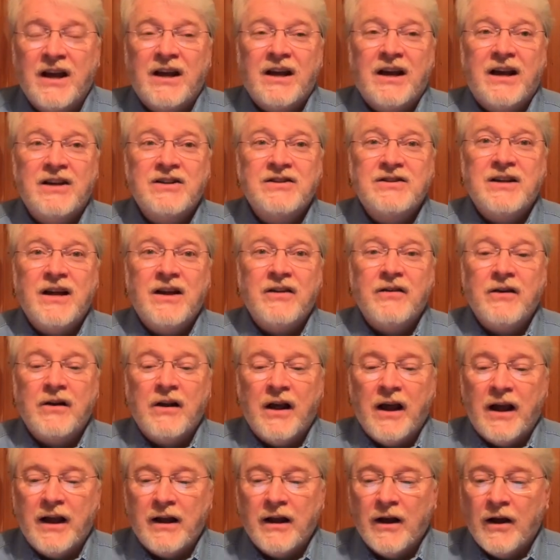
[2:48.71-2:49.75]
Instead, they're
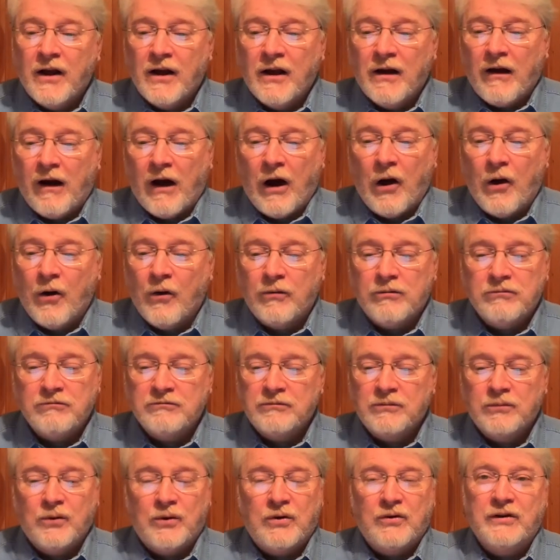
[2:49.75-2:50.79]
like, oh,
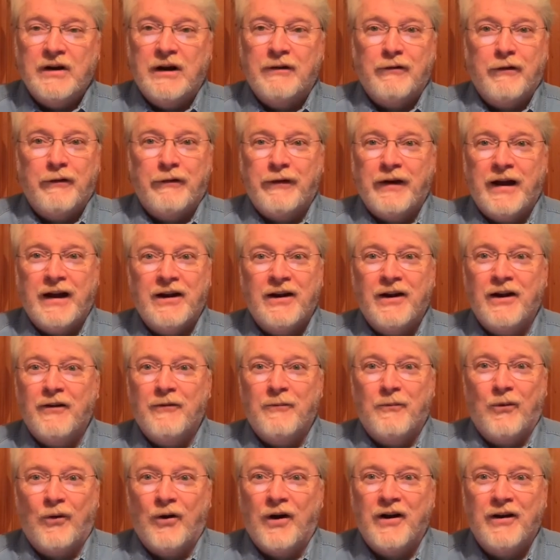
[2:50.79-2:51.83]
we'll never find enough
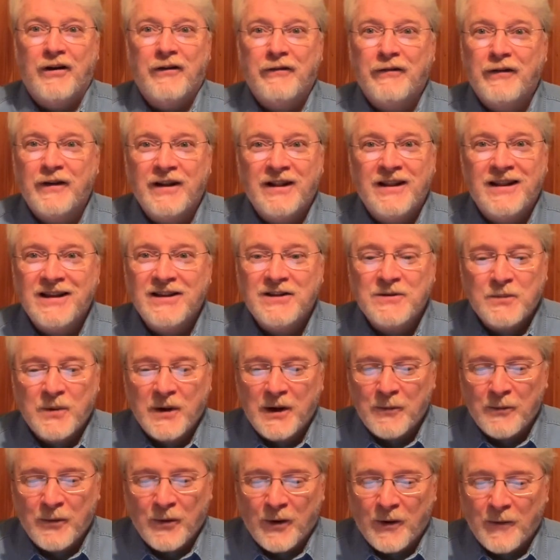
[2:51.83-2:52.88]
bread to feed these
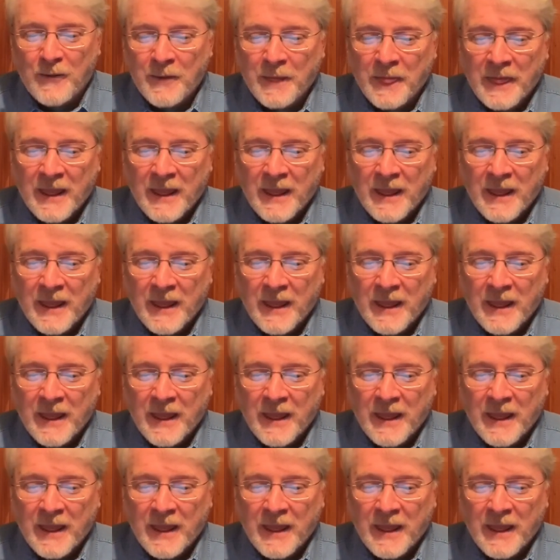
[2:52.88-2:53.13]
people.